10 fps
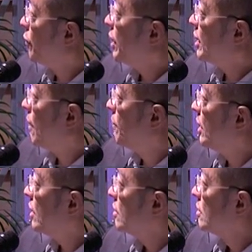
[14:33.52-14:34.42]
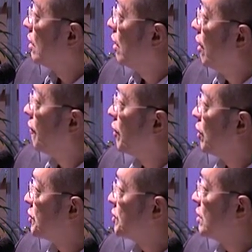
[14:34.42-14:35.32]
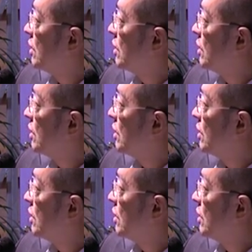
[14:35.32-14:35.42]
2-year numbers, of course,